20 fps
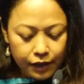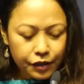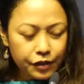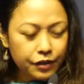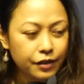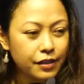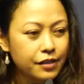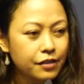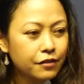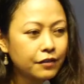
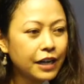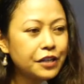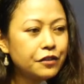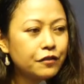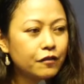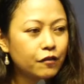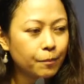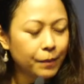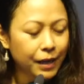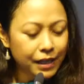This rite
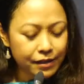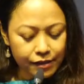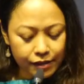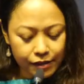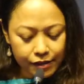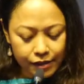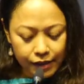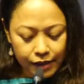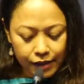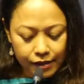of
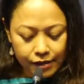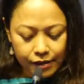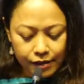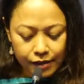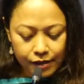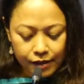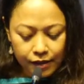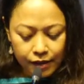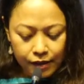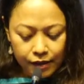passage
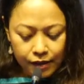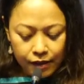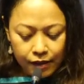is